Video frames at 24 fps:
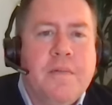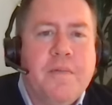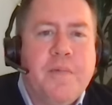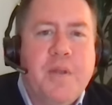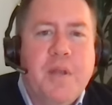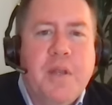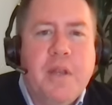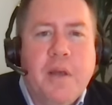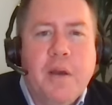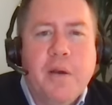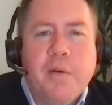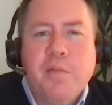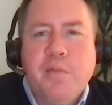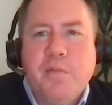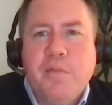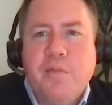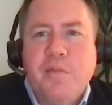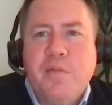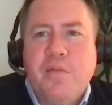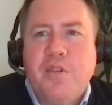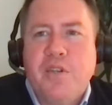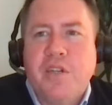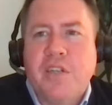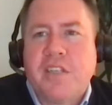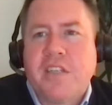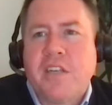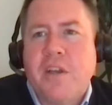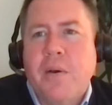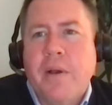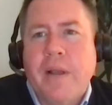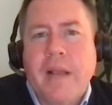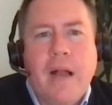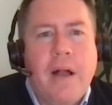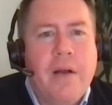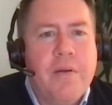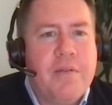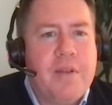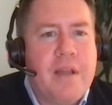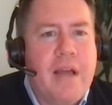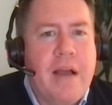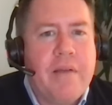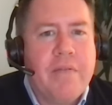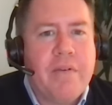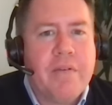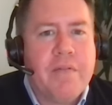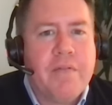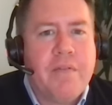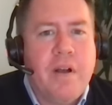you know, just going out and
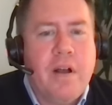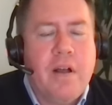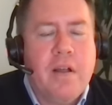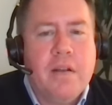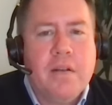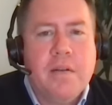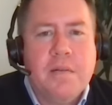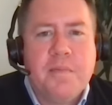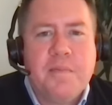having fun.